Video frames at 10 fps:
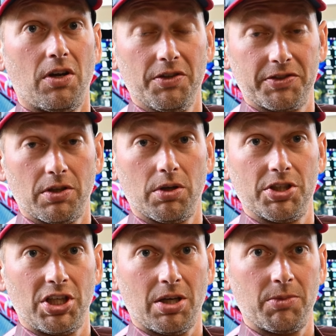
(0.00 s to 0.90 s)
also
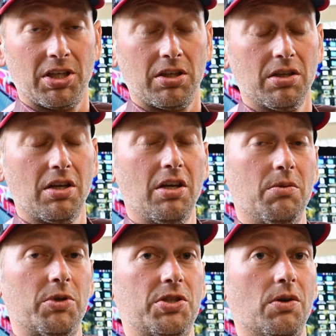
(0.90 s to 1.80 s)
and jamming it,
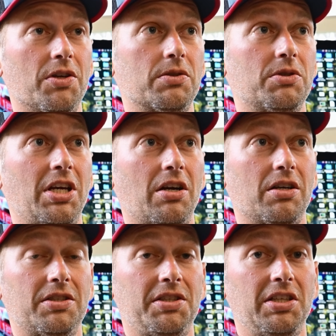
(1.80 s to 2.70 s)
but you also
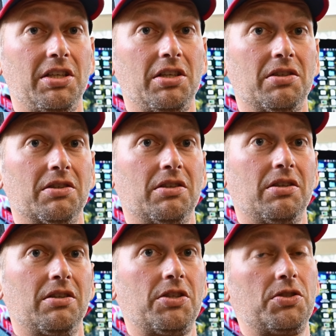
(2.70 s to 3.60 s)
guarantee
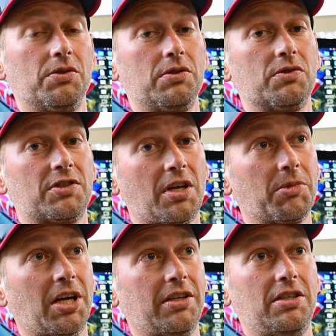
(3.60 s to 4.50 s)
that you'll do some
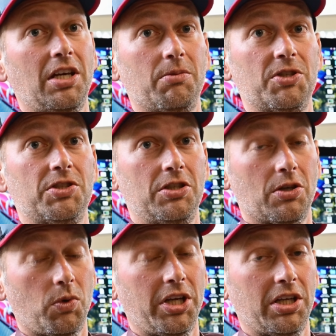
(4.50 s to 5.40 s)
kind of damage to
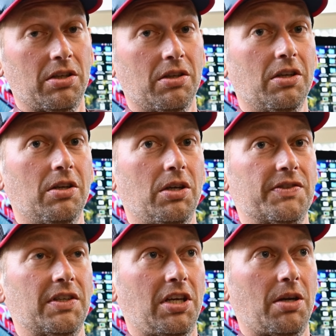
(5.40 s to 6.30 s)
your wing as
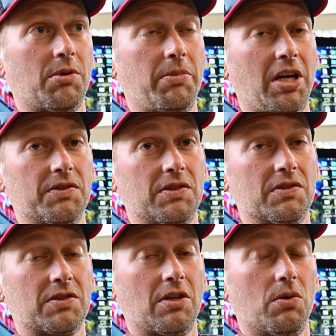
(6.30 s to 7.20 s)
the camera bounces.
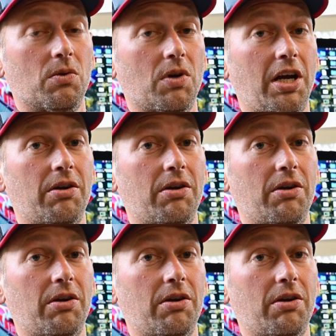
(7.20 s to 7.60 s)
So I